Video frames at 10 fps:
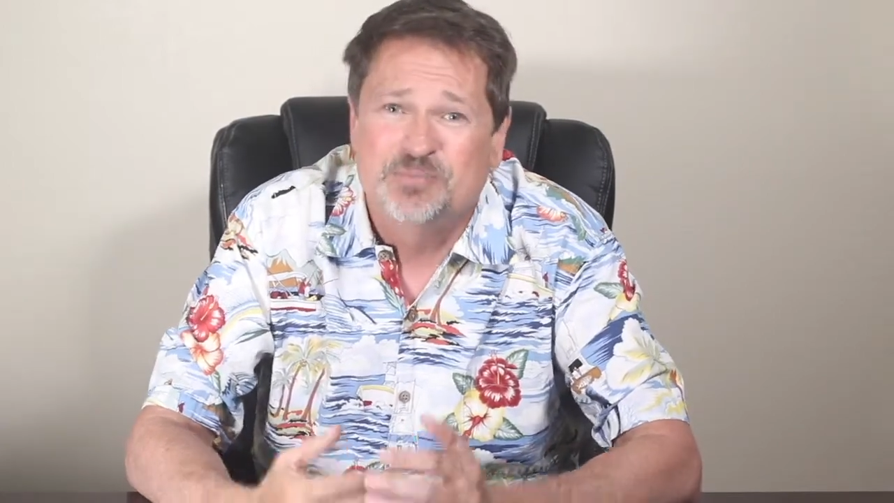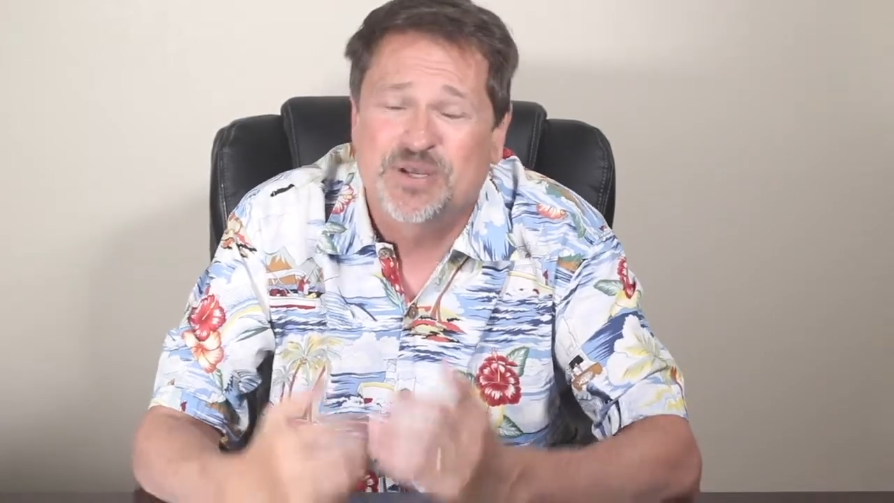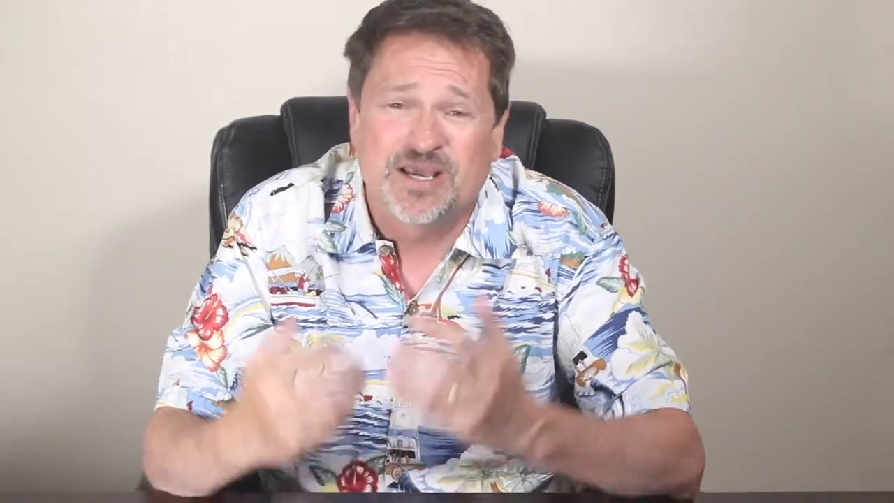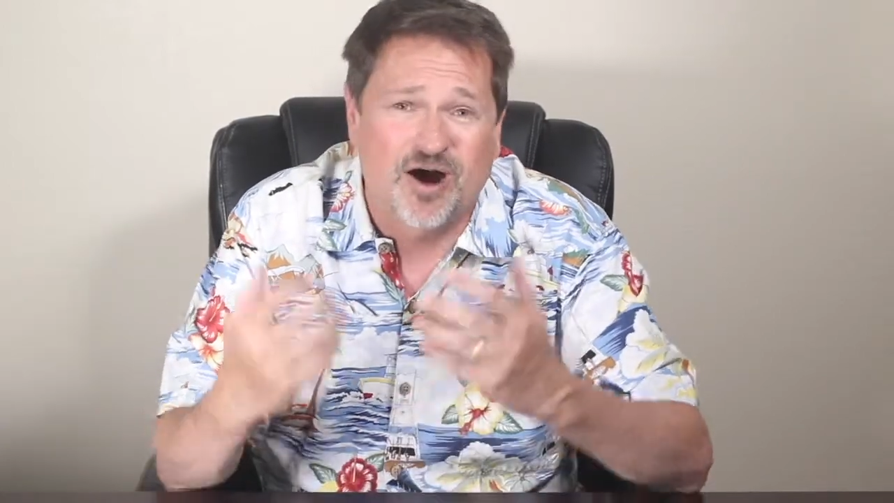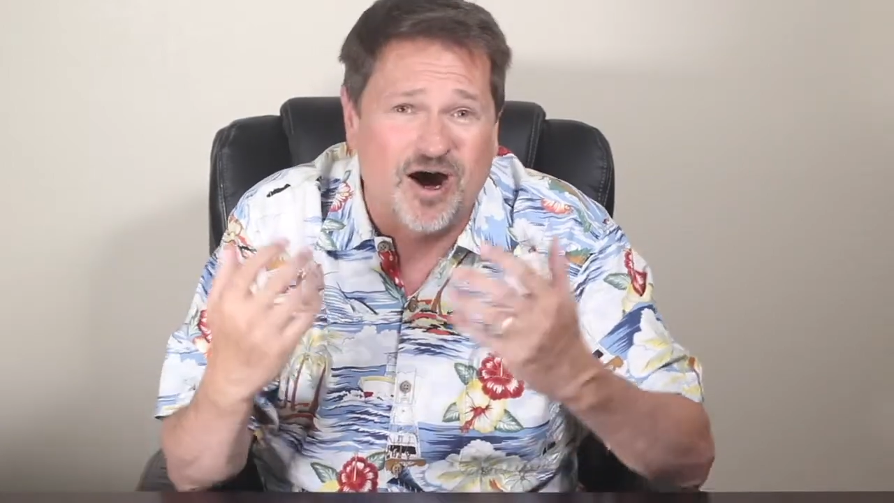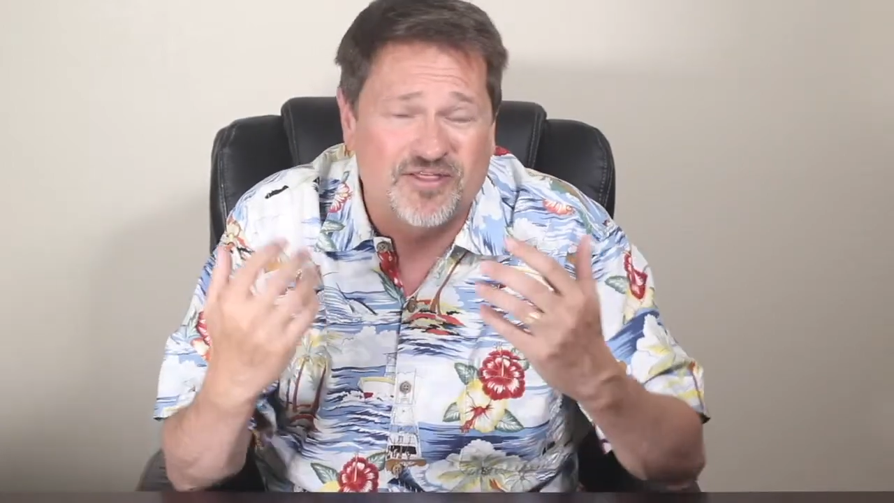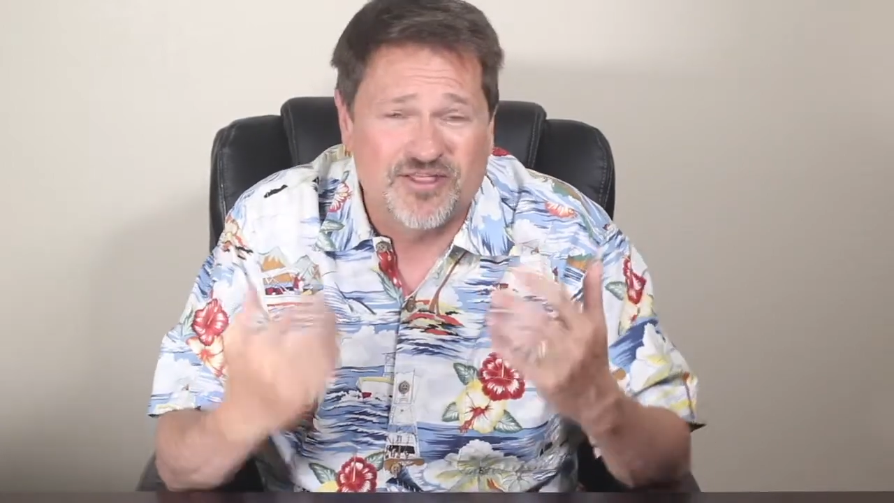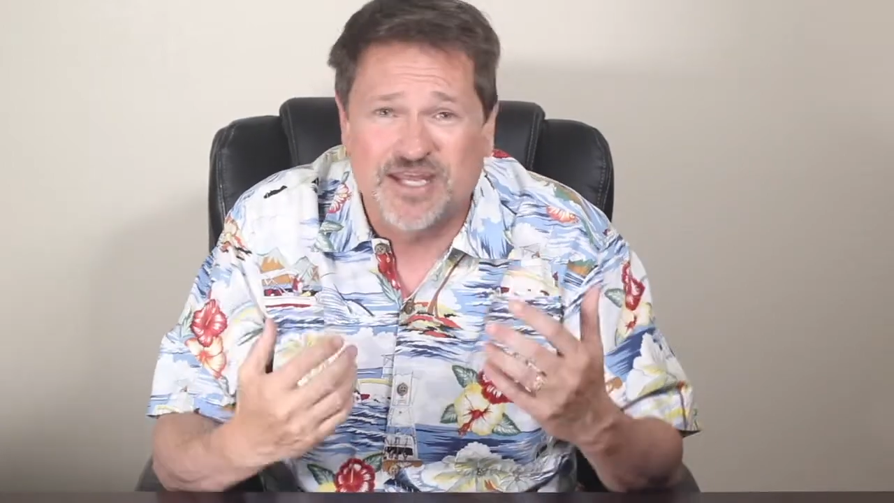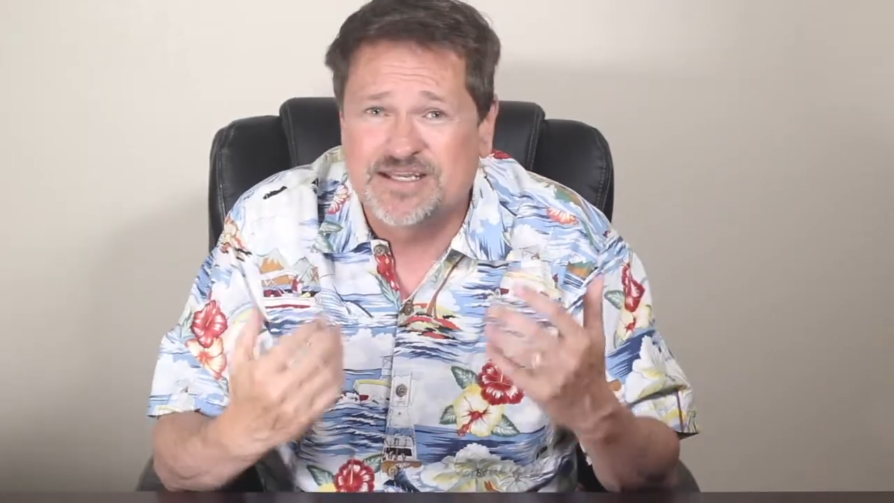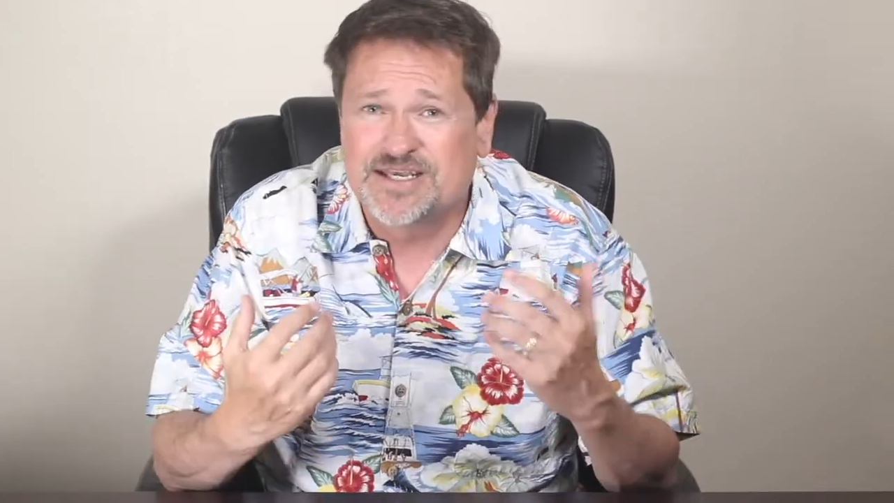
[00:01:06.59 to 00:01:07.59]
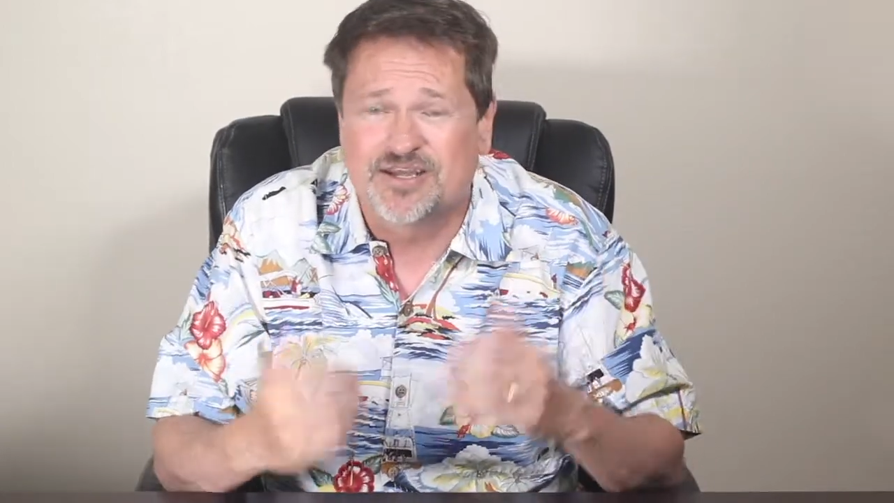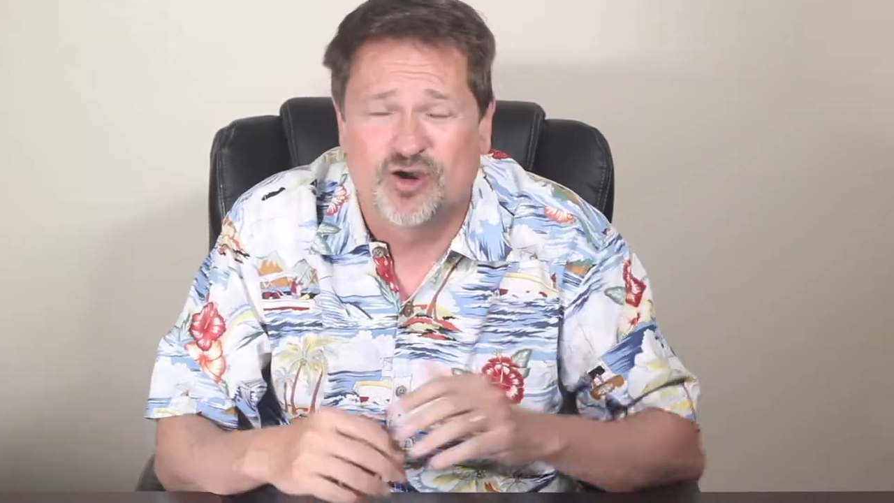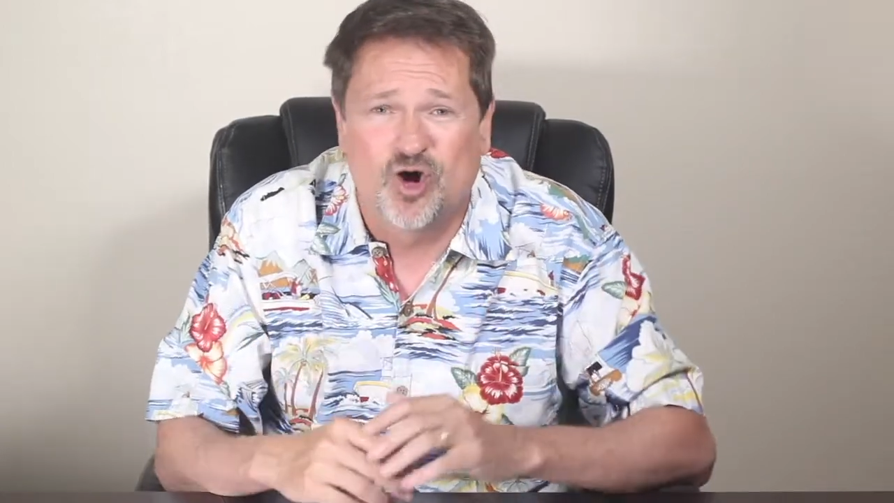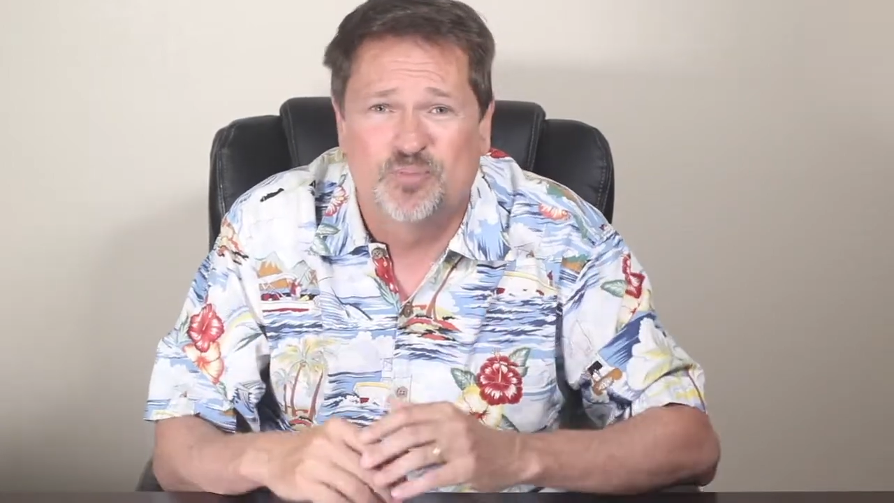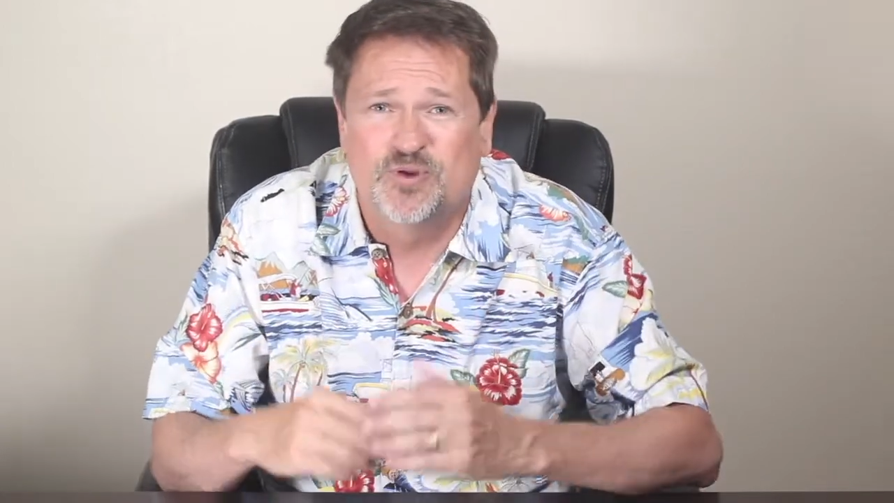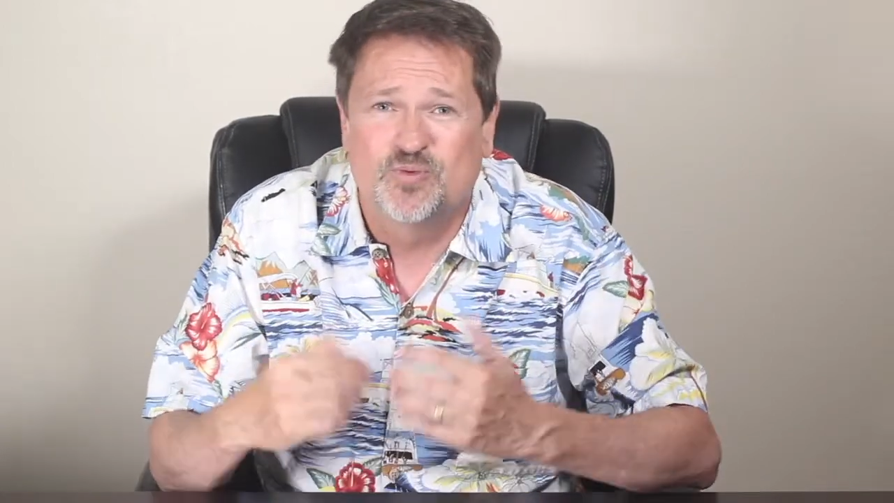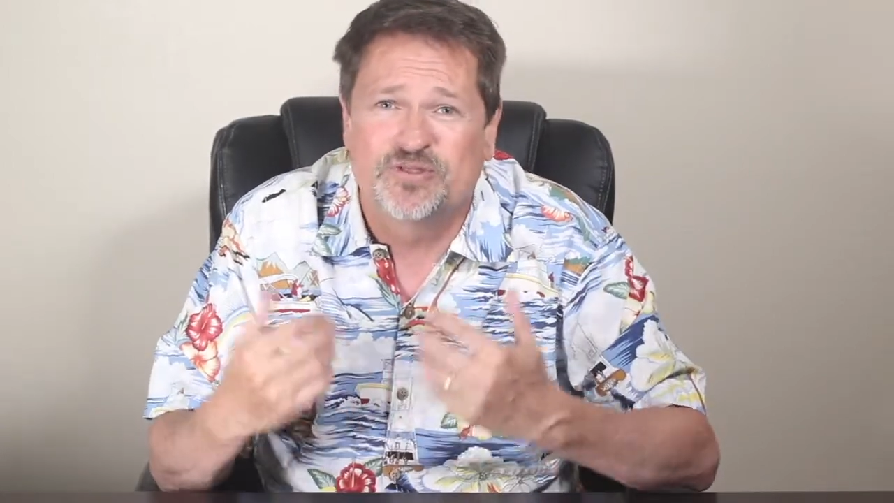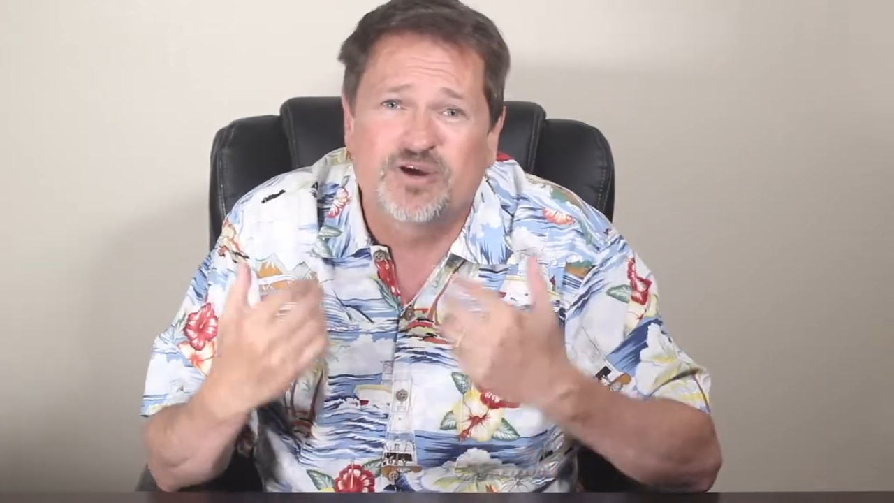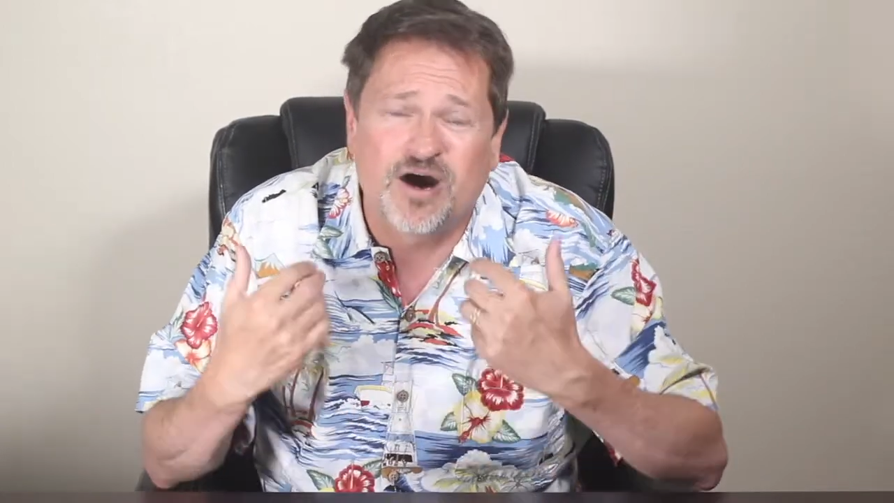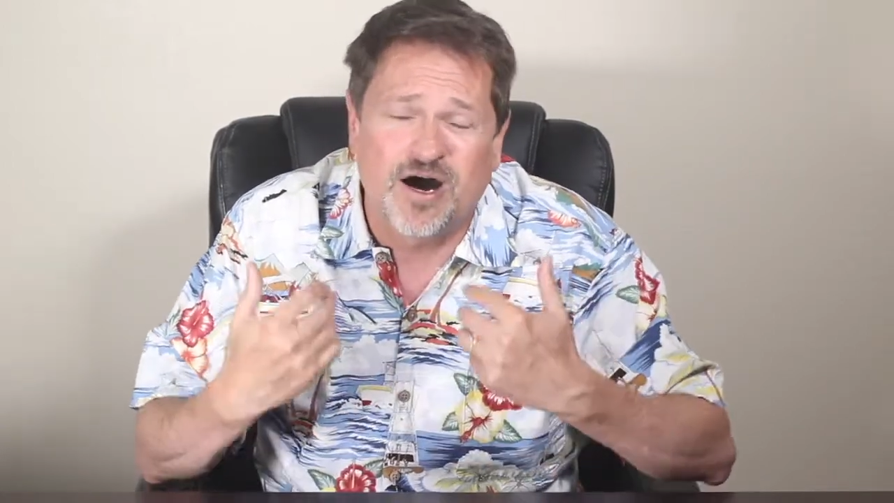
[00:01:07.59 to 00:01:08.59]
being authentic and open
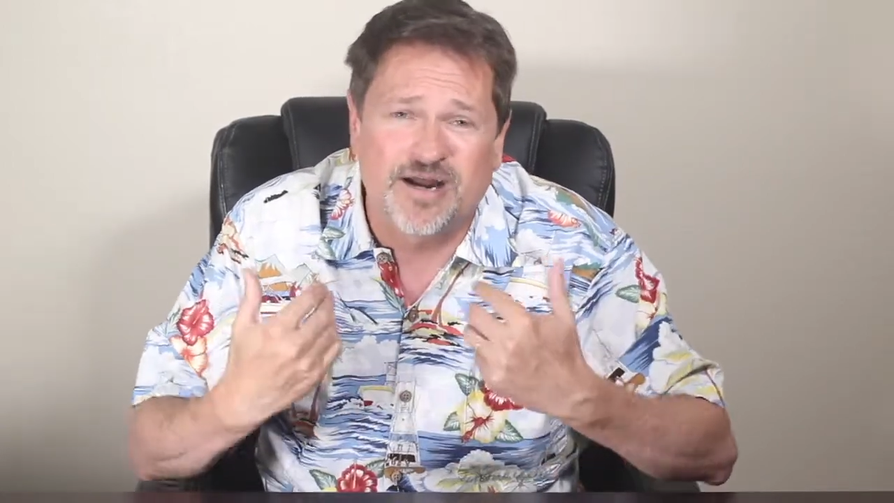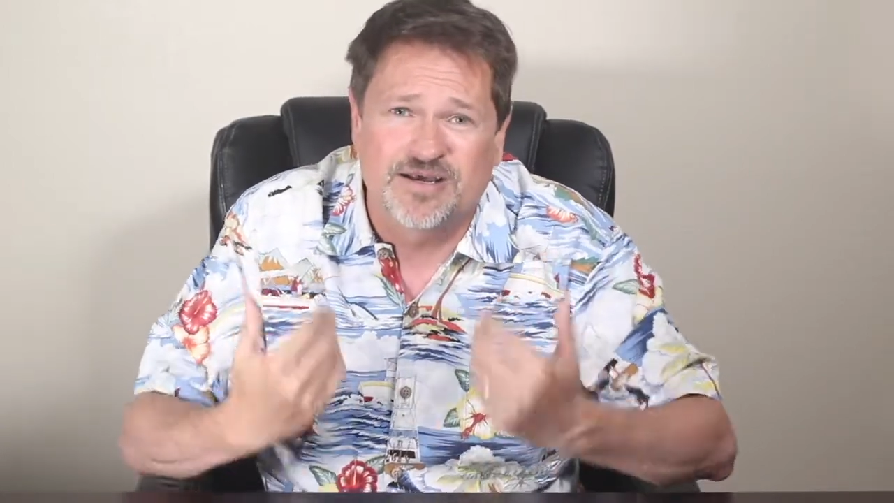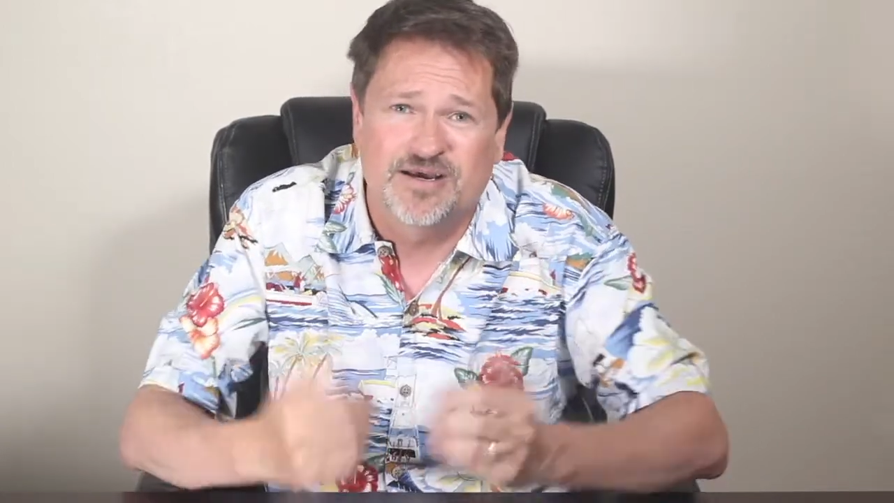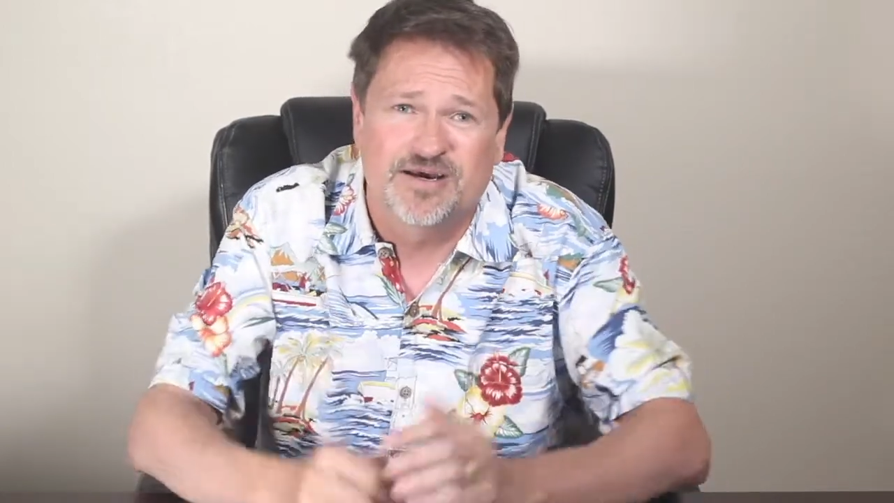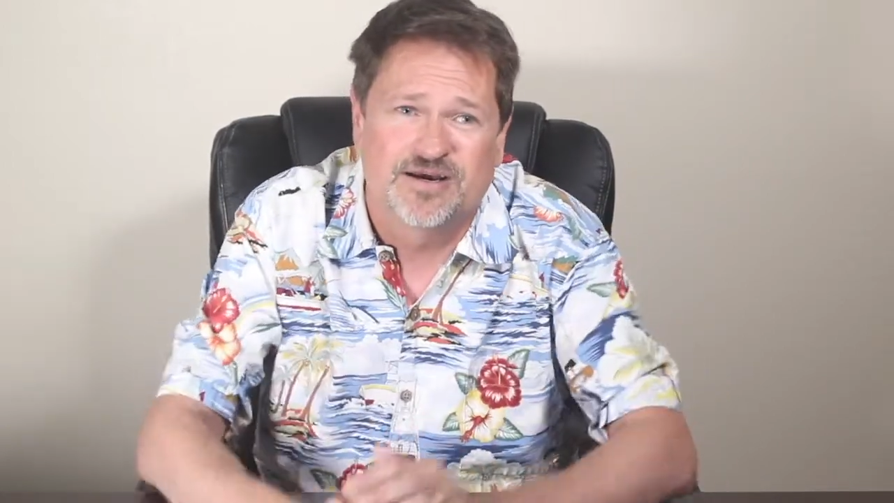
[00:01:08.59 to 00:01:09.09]
with God.